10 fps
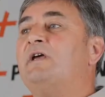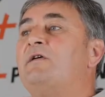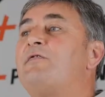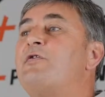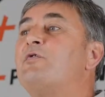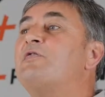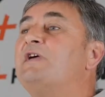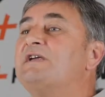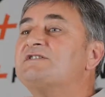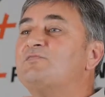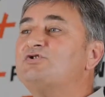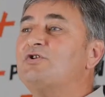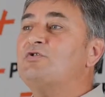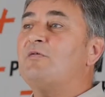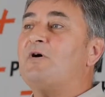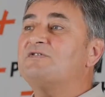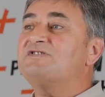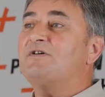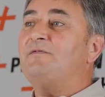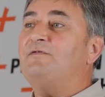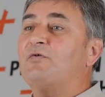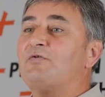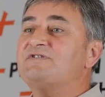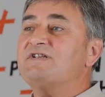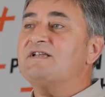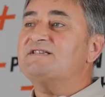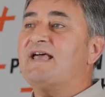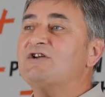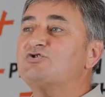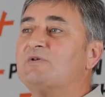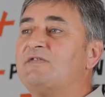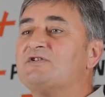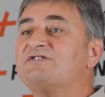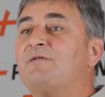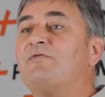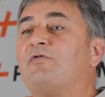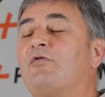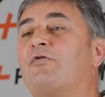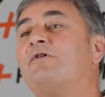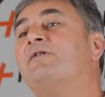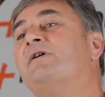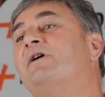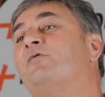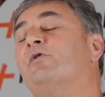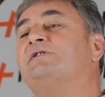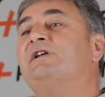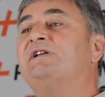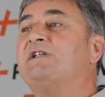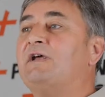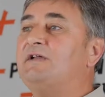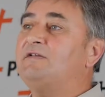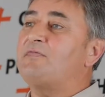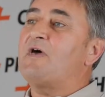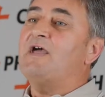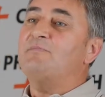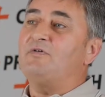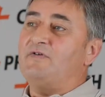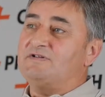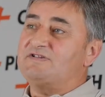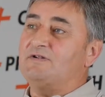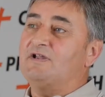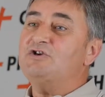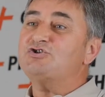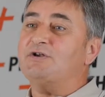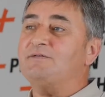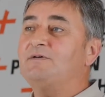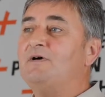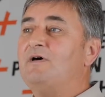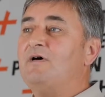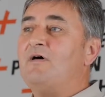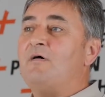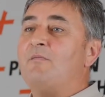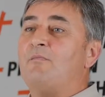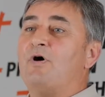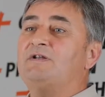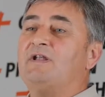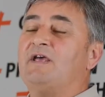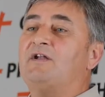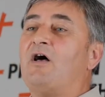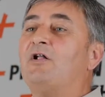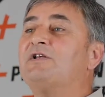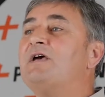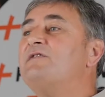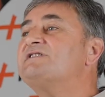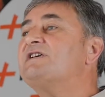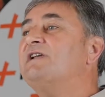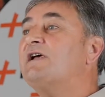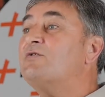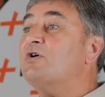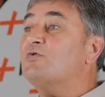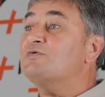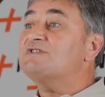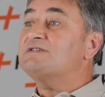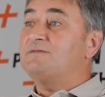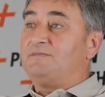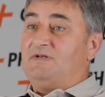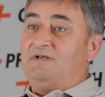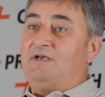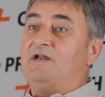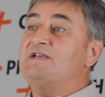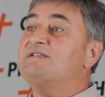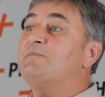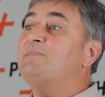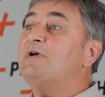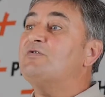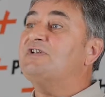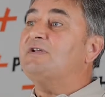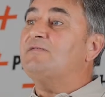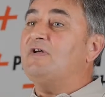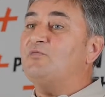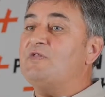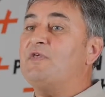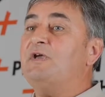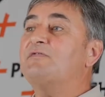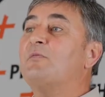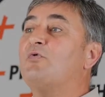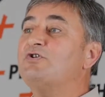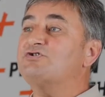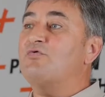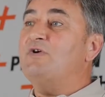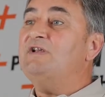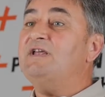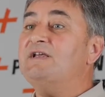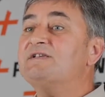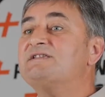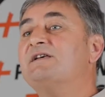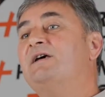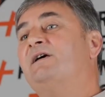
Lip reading: A few things we should know about subfloors is actually the subfloor will dictate the type of installation. But in all given scenarios, it is imperative that we take the moisture readings